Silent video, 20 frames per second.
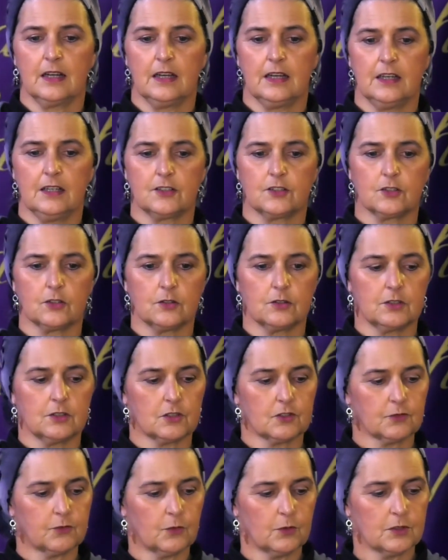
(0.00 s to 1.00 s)
And so
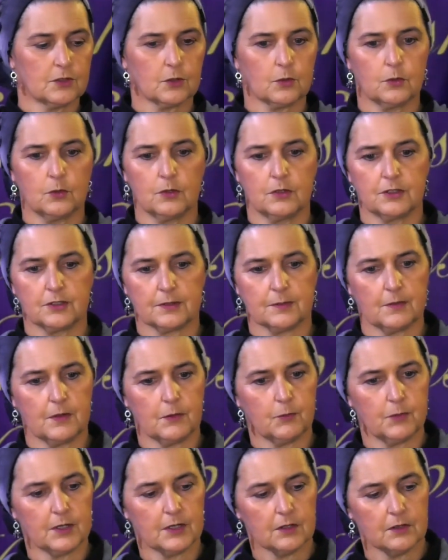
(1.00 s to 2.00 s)
this fourth horse,
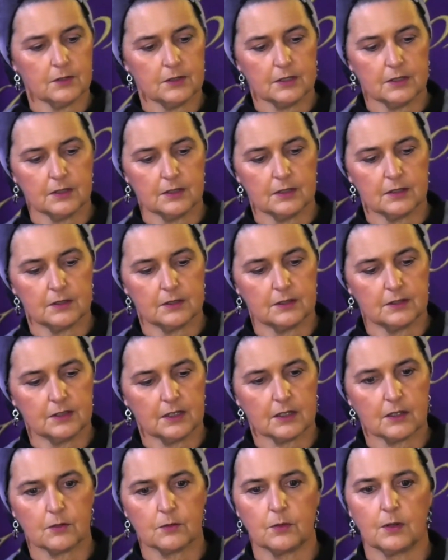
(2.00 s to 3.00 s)
if we go to
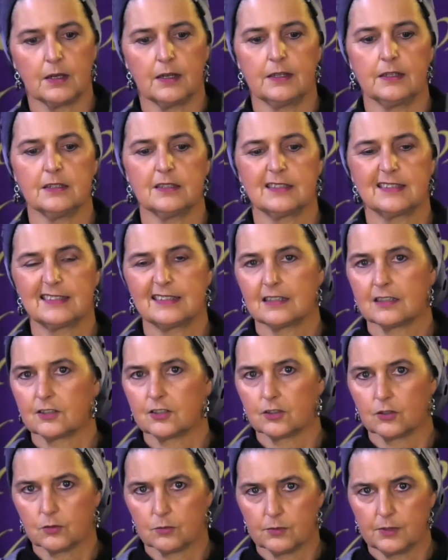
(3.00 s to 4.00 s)
Zechariah
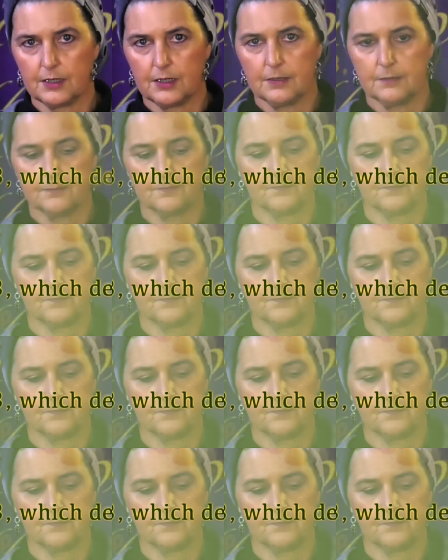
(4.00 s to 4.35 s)
6:3,